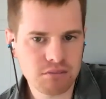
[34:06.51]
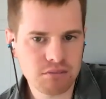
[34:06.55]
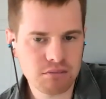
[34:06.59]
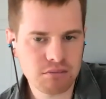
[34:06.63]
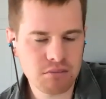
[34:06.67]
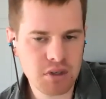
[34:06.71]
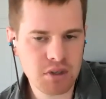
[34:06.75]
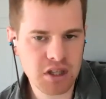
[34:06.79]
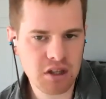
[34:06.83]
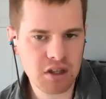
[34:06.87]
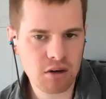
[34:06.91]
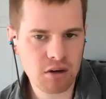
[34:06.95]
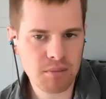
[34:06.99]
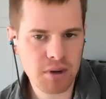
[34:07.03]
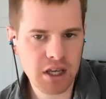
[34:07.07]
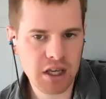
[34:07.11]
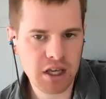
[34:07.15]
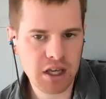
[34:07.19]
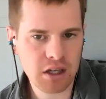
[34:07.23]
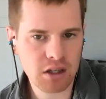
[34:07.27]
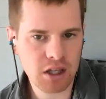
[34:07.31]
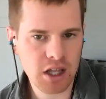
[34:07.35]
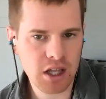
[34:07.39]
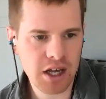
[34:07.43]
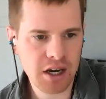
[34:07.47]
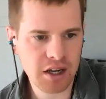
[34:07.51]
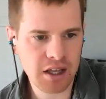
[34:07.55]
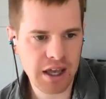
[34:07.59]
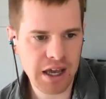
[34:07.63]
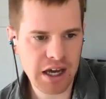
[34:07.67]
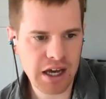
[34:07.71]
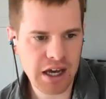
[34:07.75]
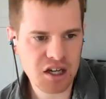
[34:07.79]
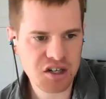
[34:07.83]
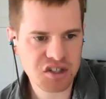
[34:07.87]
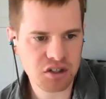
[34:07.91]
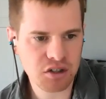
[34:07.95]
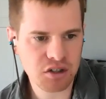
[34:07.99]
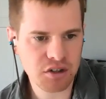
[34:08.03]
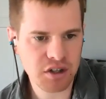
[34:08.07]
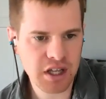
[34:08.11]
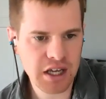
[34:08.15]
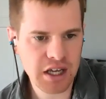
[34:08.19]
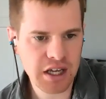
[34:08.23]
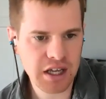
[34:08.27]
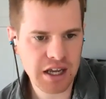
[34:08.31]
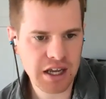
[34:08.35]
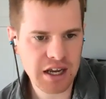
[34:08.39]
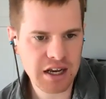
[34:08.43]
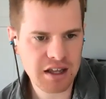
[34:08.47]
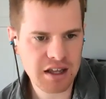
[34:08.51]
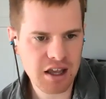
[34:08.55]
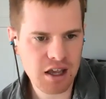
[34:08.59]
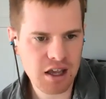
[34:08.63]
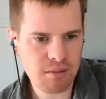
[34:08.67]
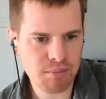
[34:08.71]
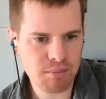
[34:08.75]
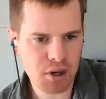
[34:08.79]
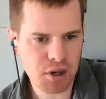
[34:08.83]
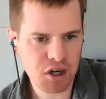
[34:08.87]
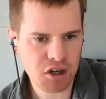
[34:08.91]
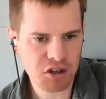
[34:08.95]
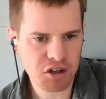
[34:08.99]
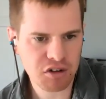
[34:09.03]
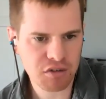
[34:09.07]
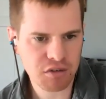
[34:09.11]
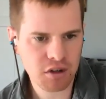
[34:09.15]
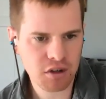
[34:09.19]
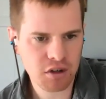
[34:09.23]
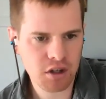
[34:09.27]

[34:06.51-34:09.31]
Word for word: I mean, they're making a lot of cash on that. eighty-eight bucks.